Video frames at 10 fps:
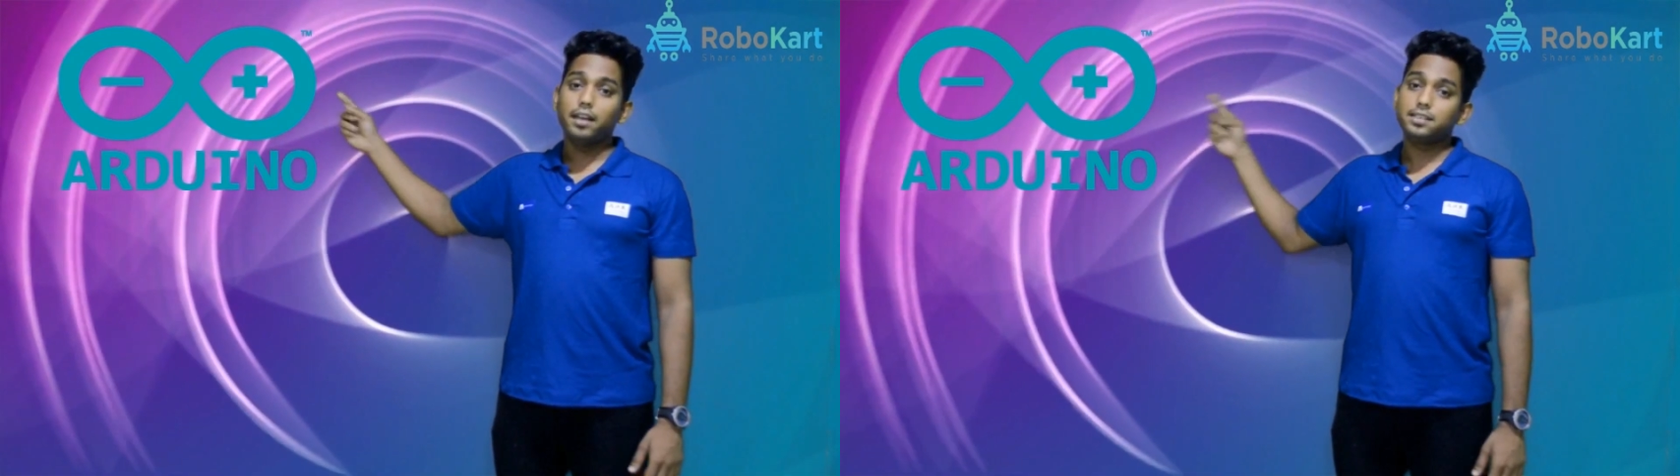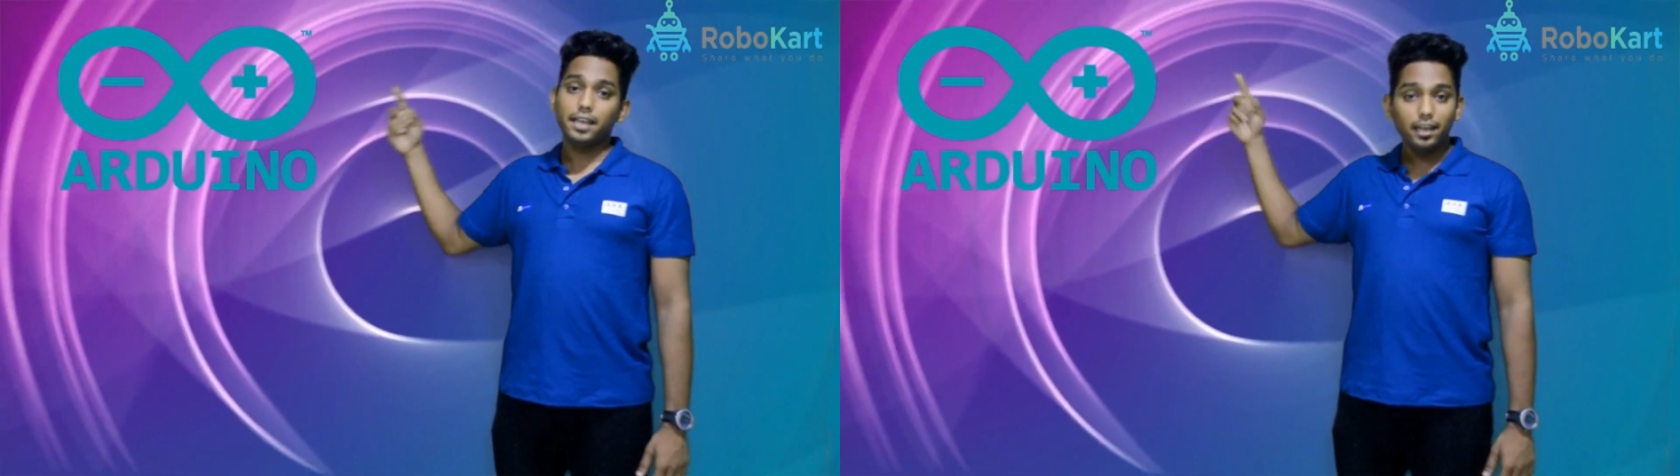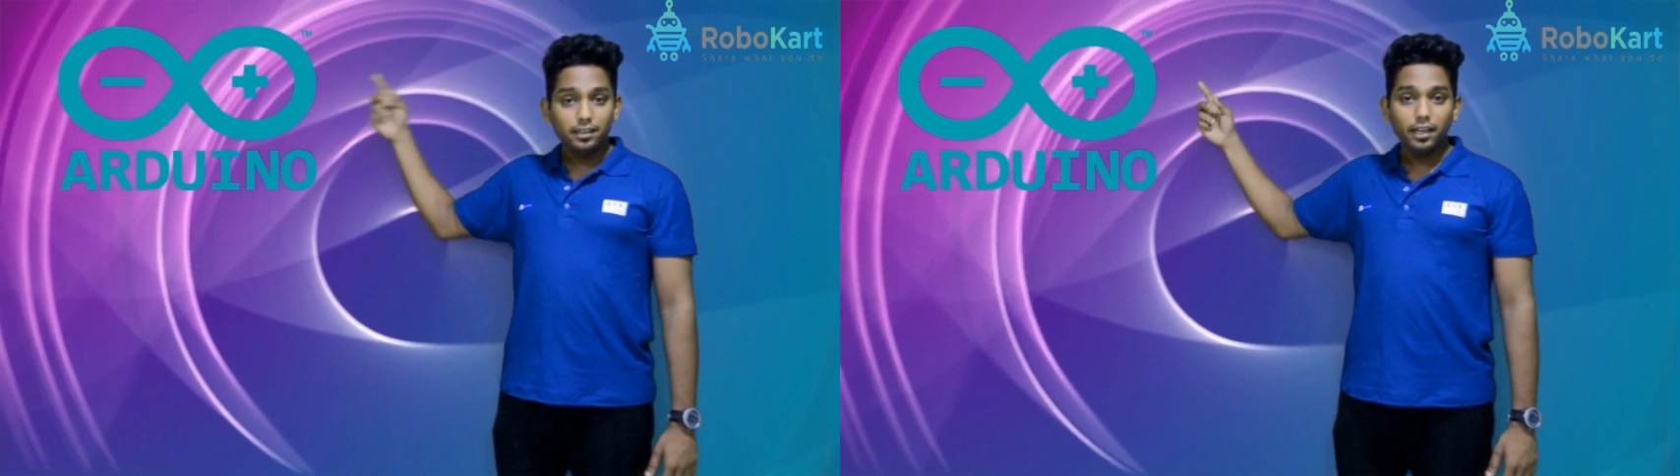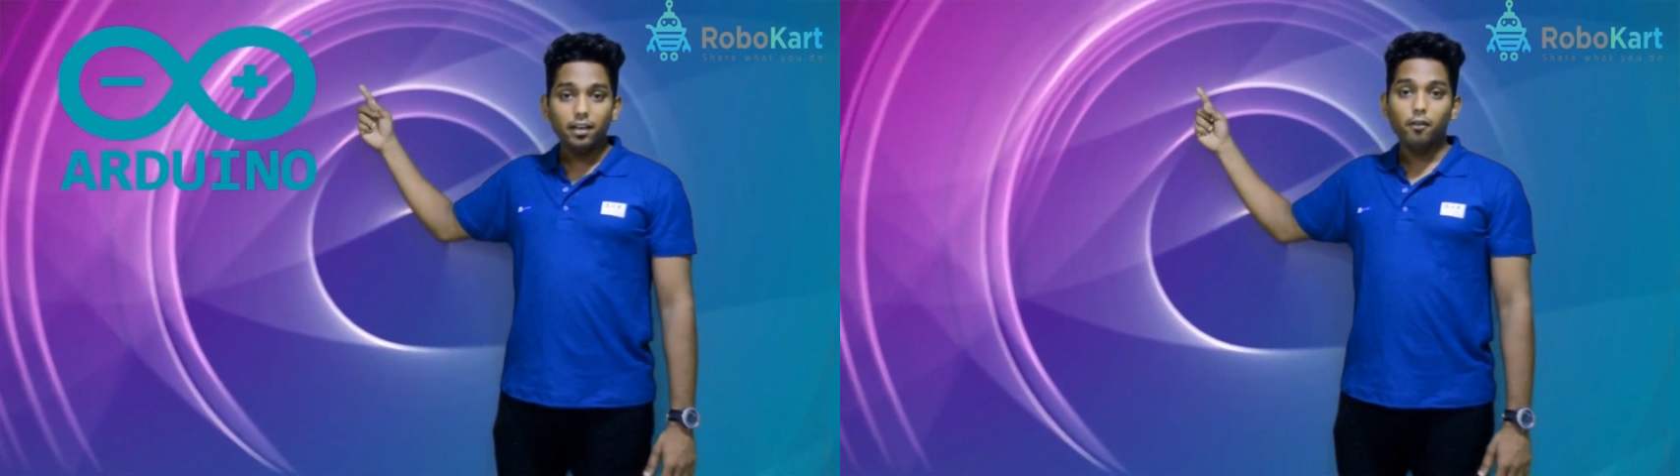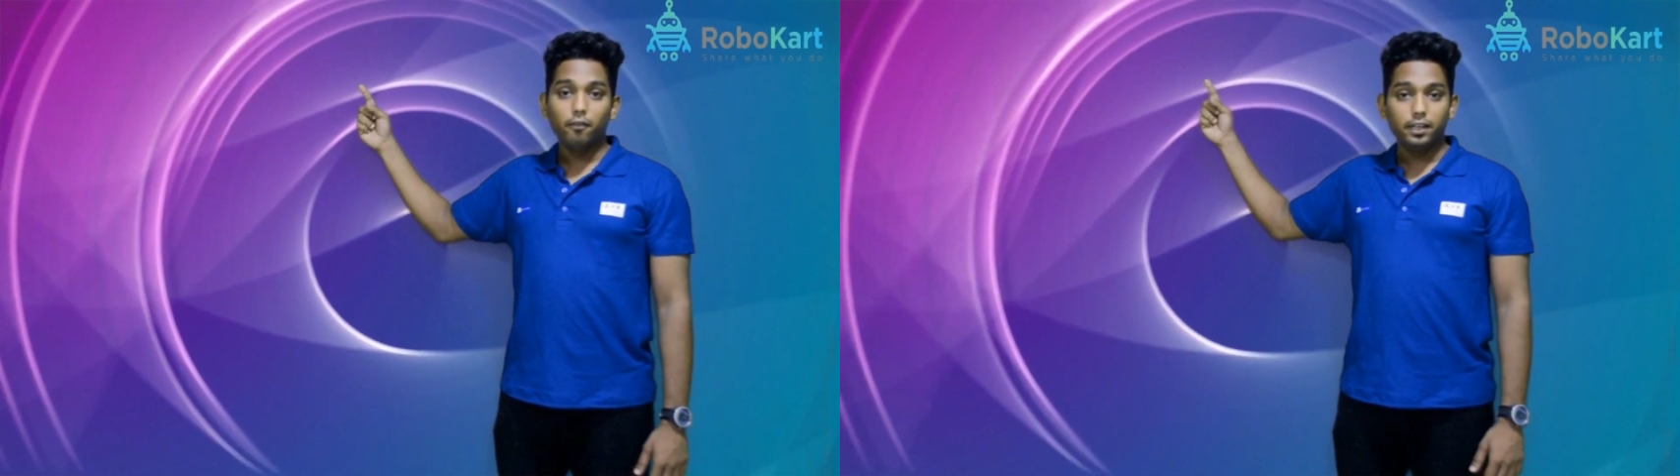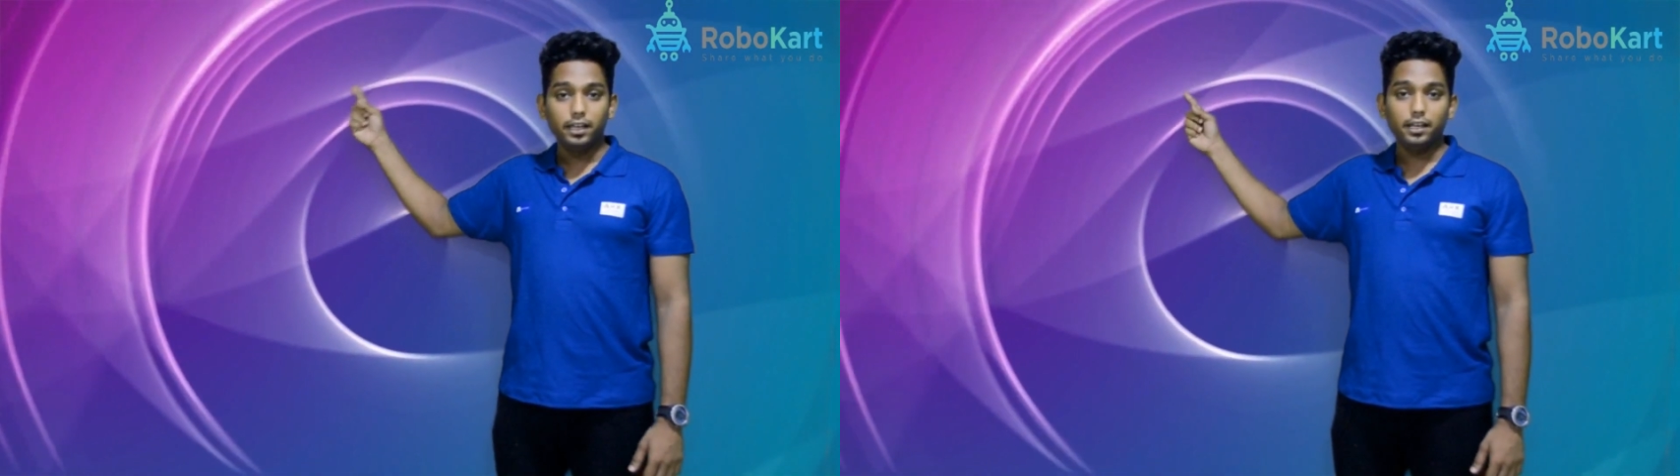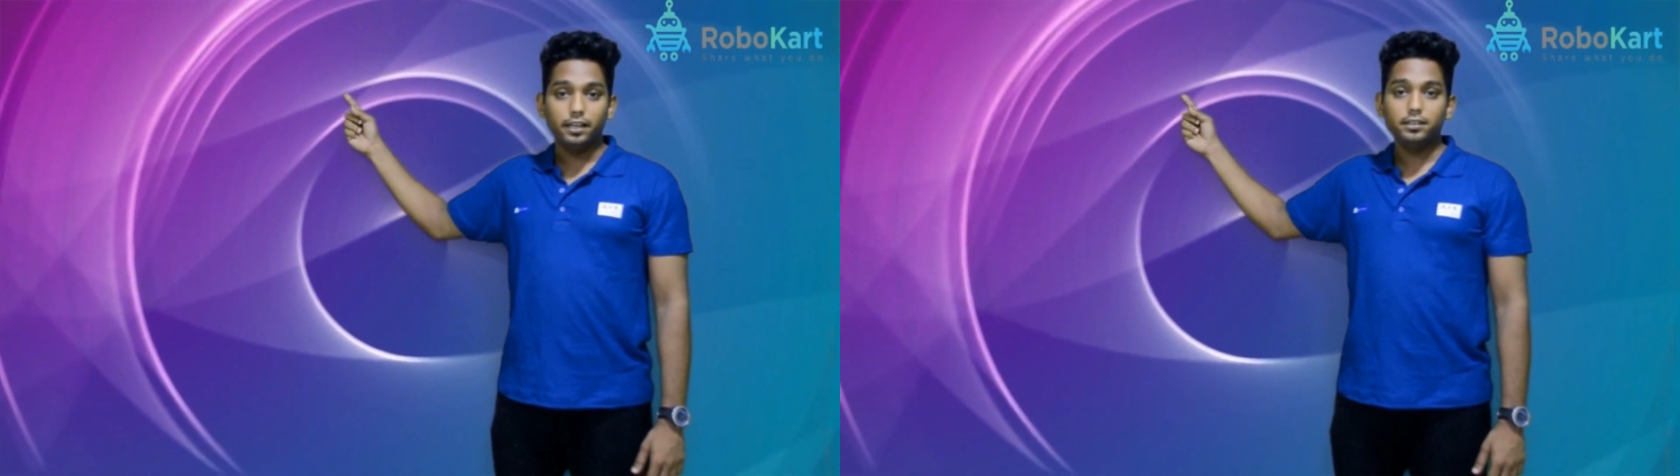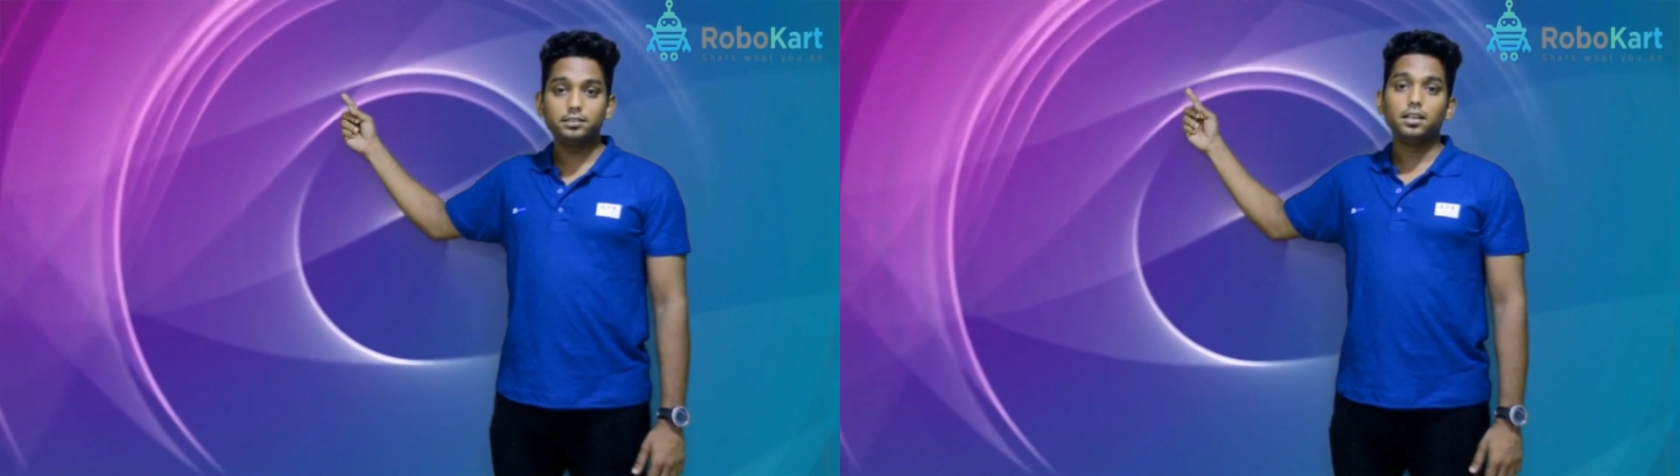And the second thing we need
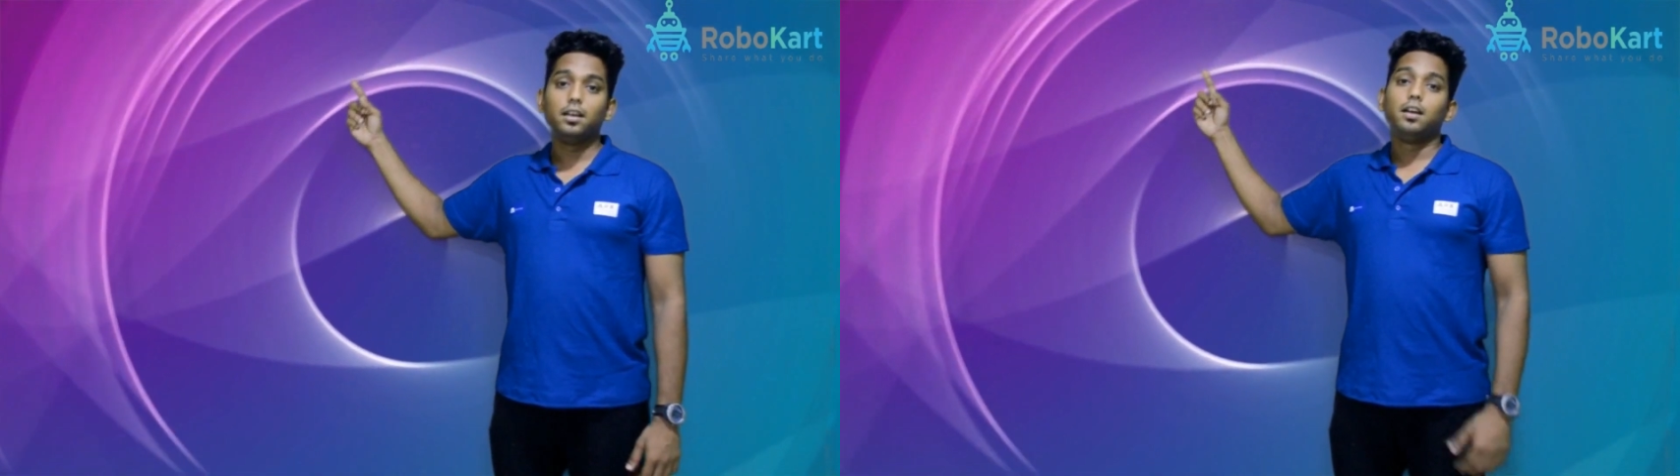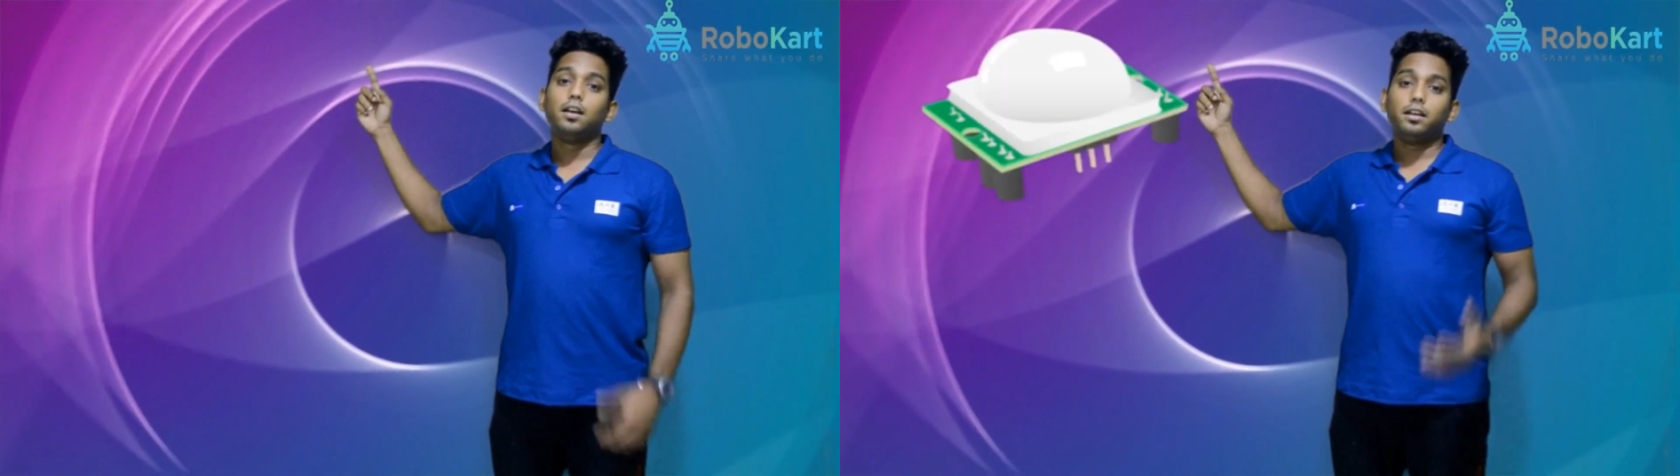is